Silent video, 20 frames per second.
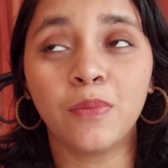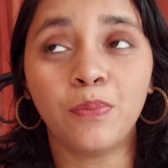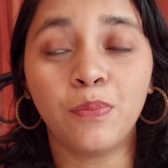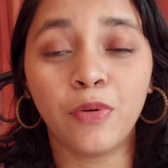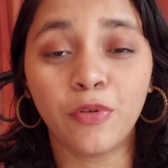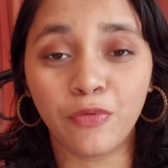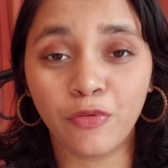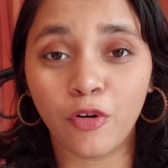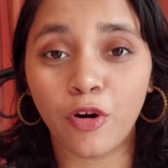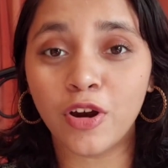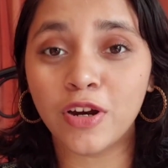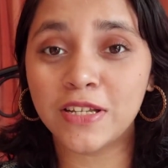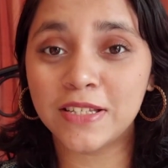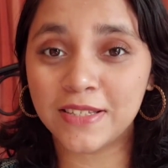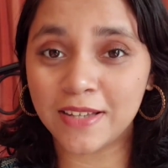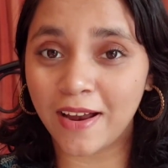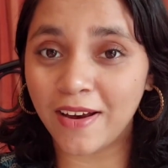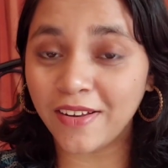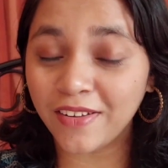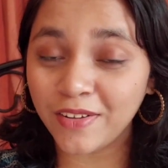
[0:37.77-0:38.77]
before
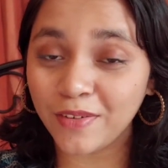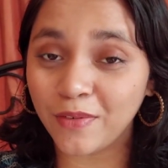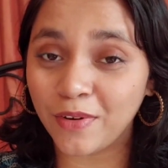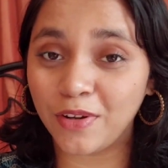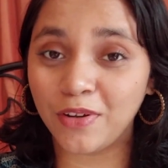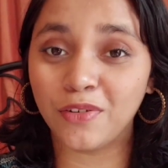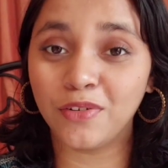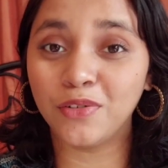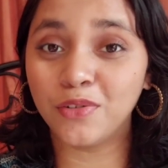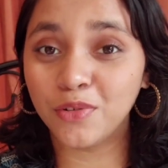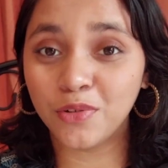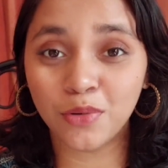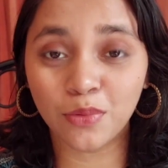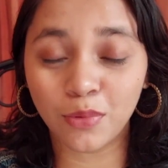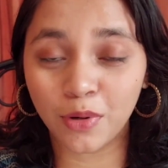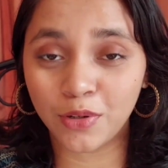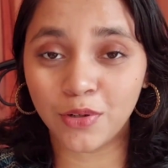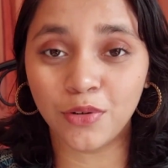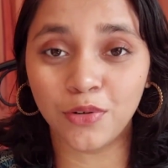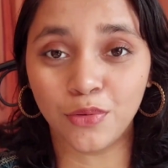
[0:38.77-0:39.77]
starting the video, you know
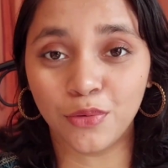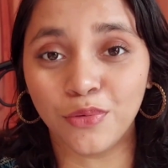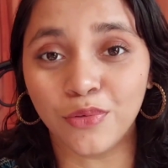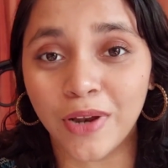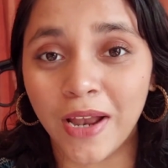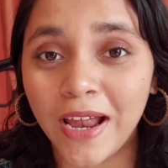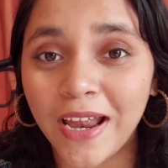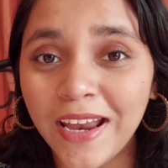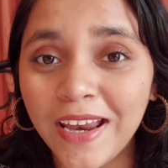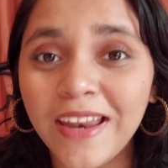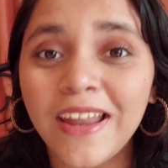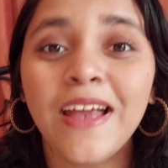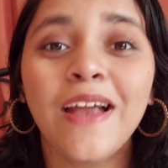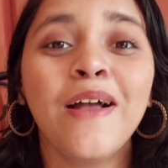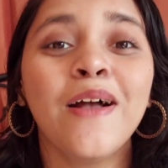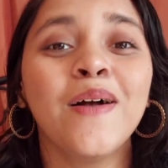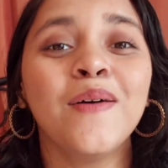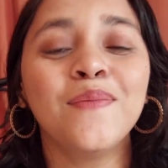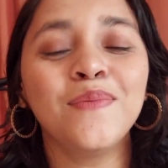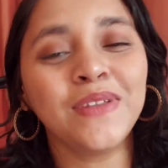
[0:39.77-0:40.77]
what to do, right?
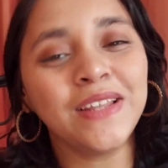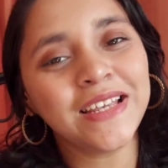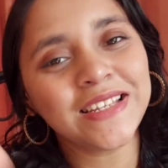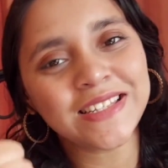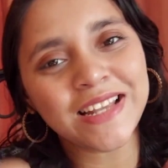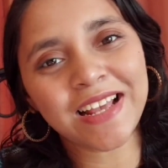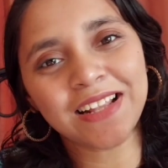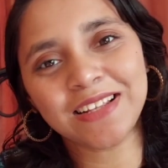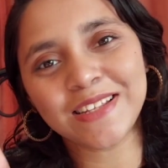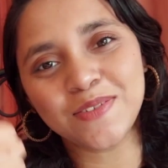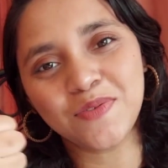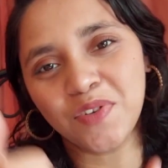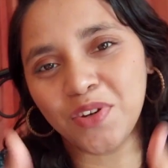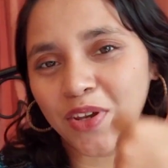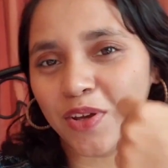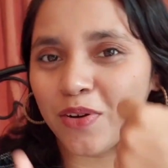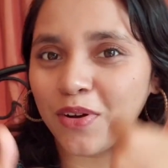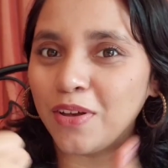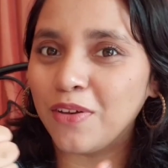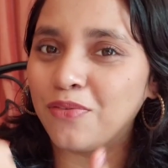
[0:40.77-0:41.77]
Please like this
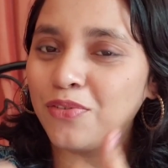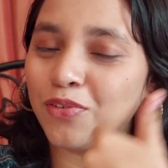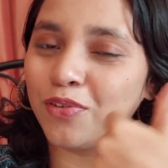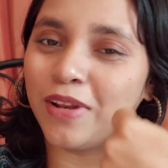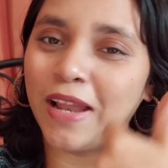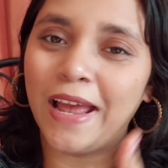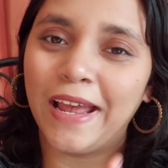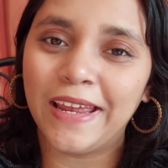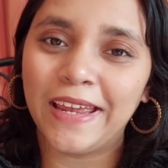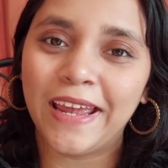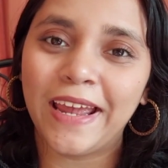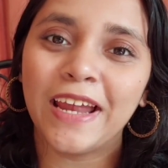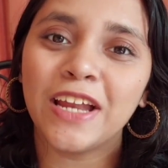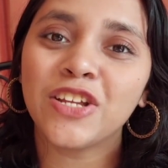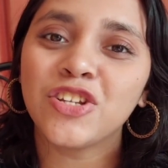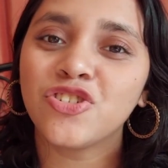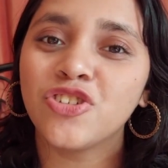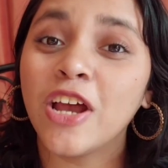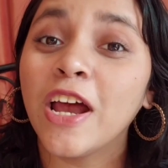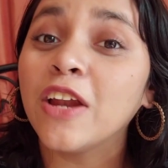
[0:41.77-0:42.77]
video if you like
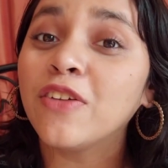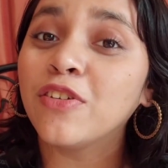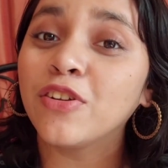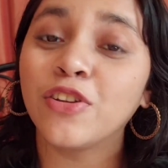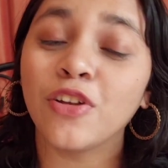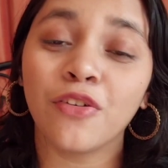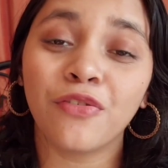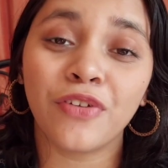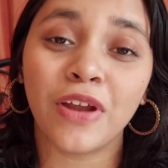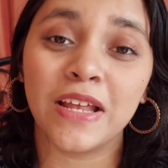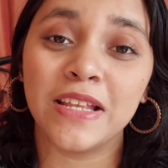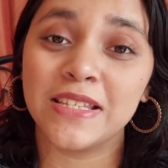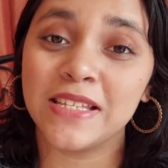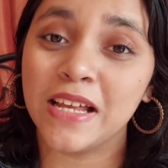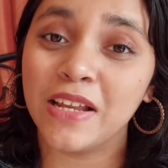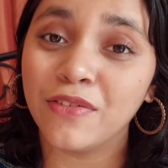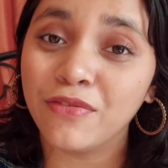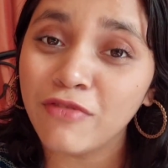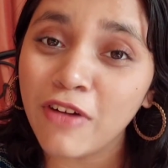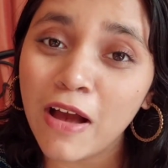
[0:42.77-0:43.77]
it, share it with your friends
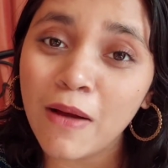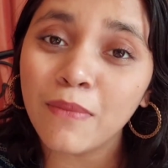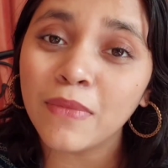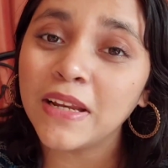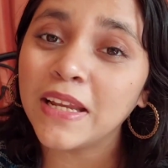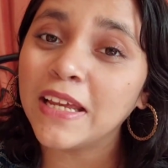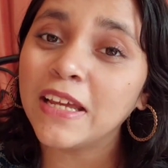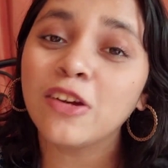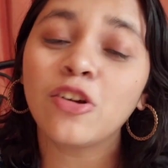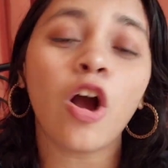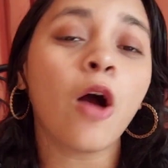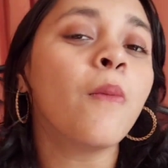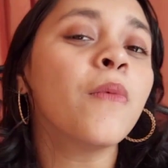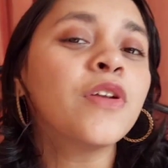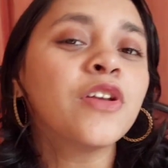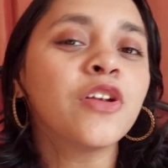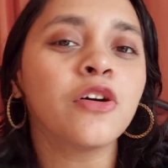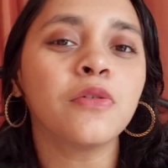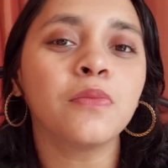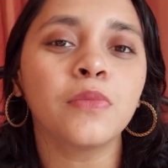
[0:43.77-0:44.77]
and family,
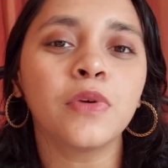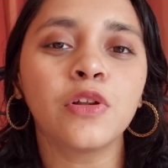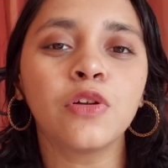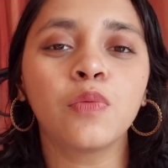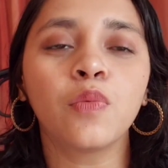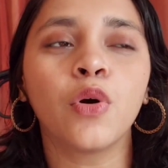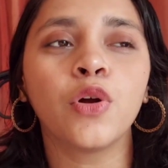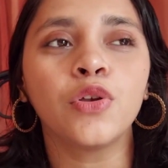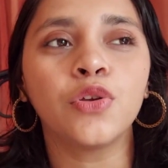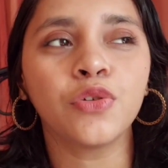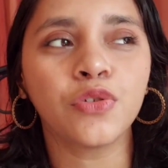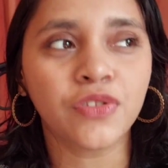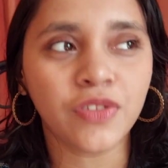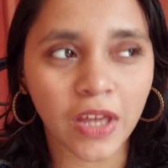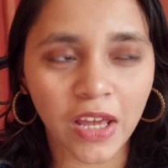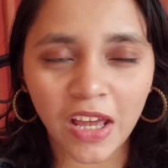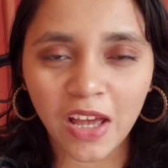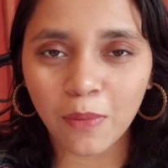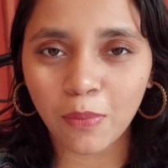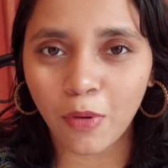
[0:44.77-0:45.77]
comment down below what you
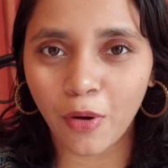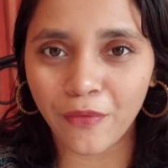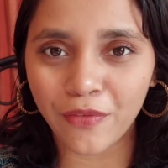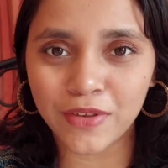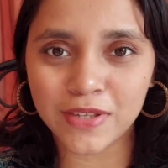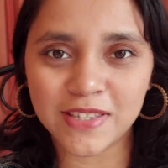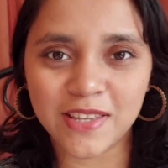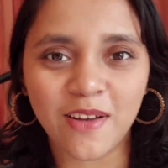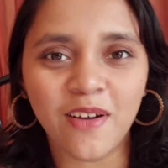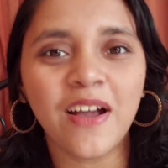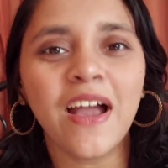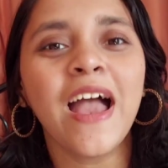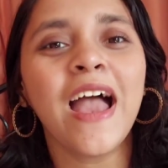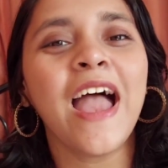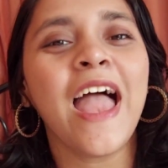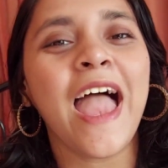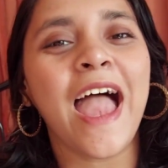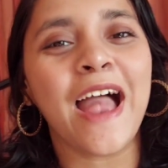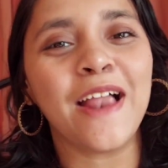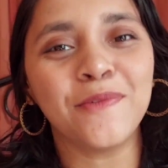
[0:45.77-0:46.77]
think about this look,
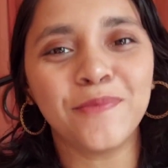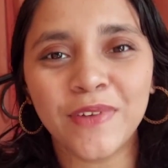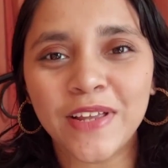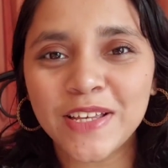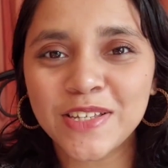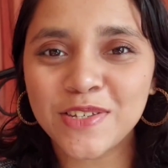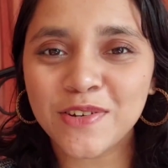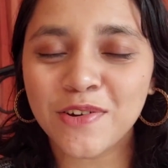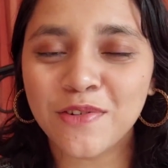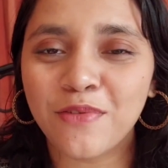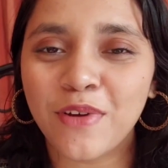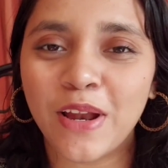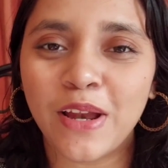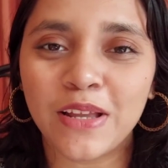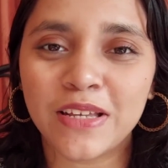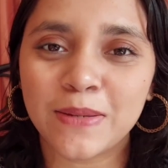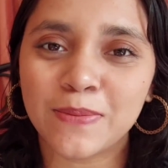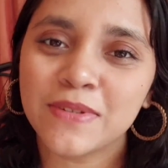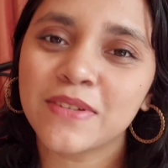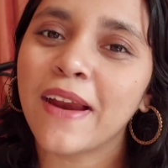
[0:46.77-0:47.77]
and please don't fail to
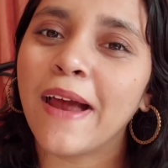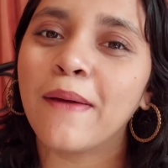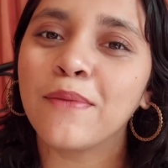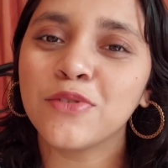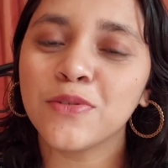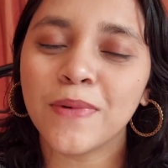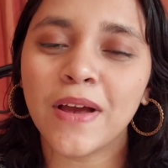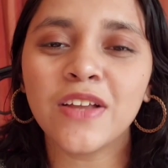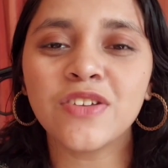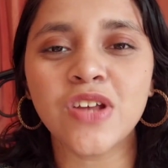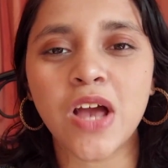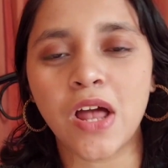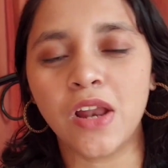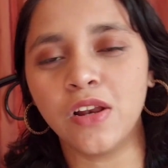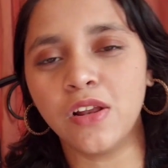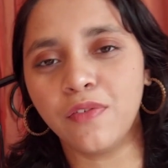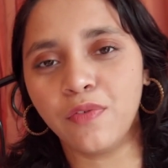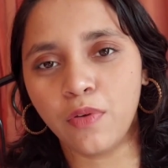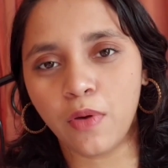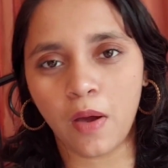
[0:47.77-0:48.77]
subscribe to my
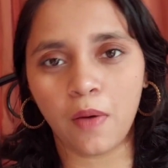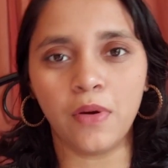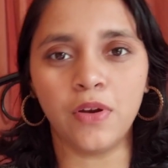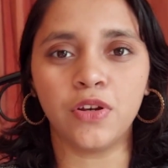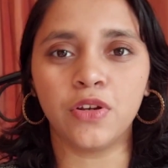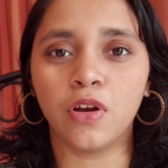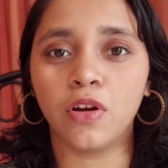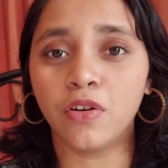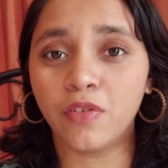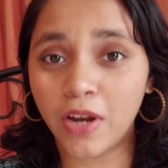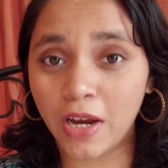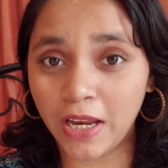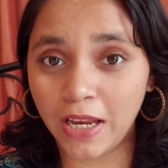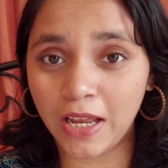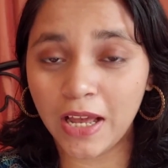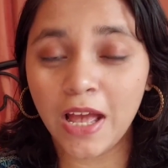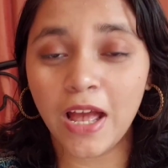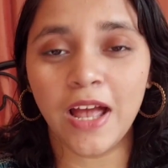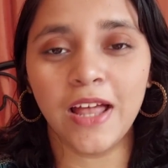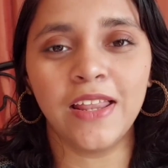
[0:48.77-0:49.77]
channel if you haven't already.
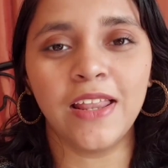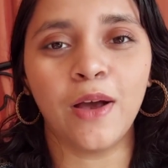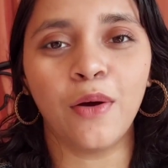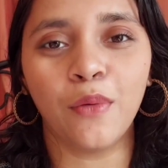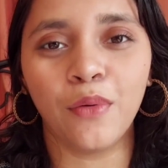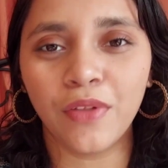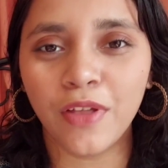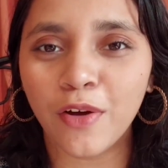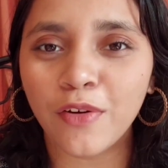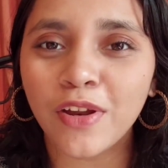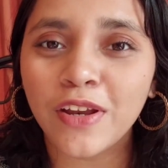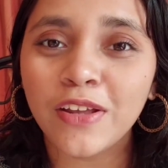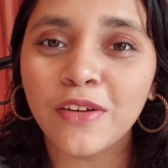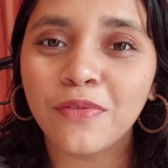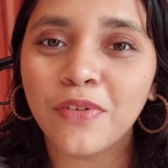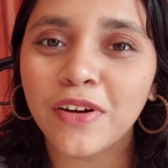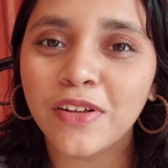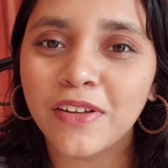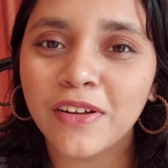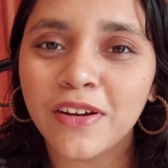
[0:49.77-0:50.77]
Now without any
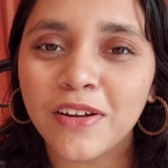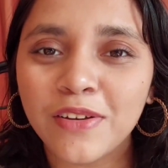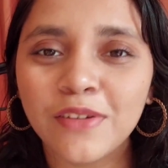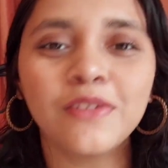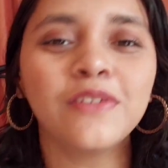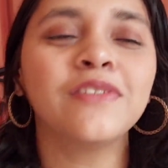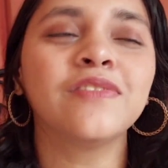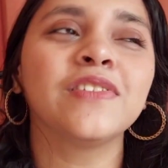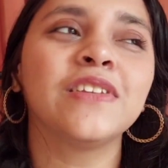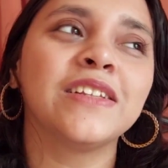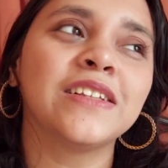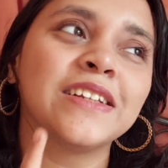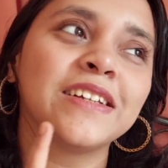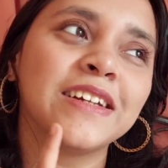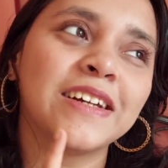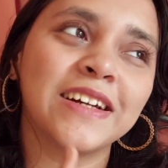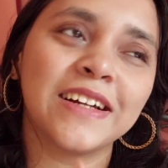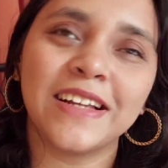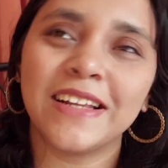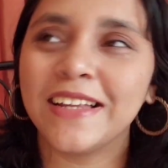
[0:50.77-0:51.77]
further ado,
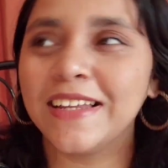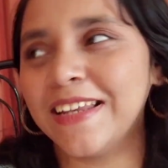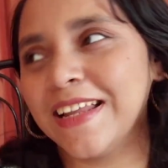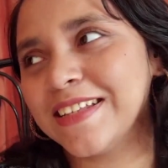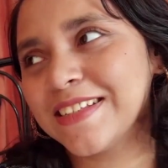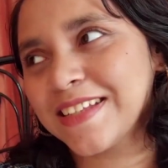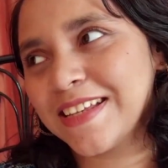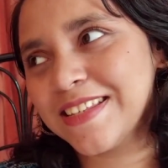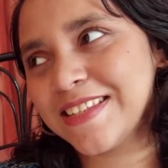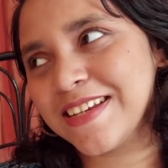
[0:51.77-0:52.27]
let's get